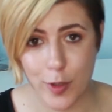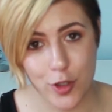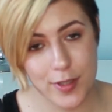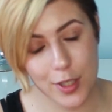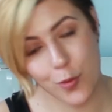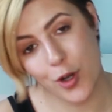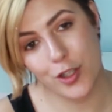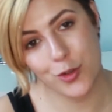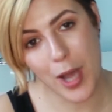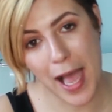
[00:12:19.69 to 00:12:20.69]
but you still
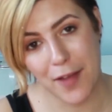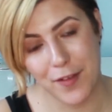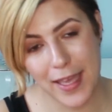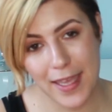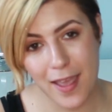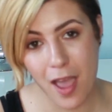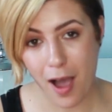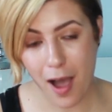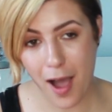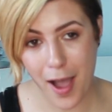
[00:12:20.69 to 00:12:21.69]
want to have a
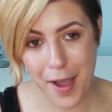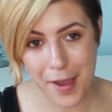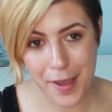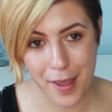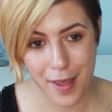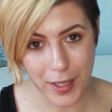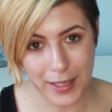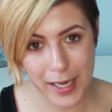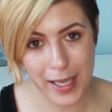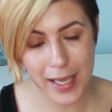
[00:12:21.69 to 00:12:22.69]
high
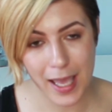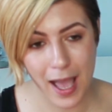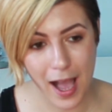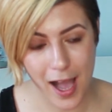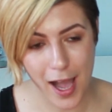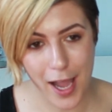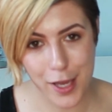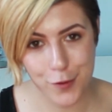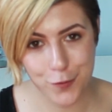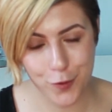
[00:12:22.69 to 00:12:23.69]
quality,
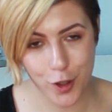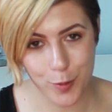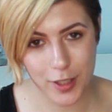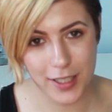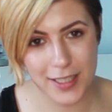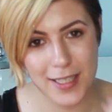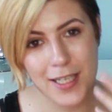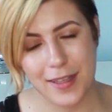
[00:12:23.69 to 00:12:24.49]
high formula,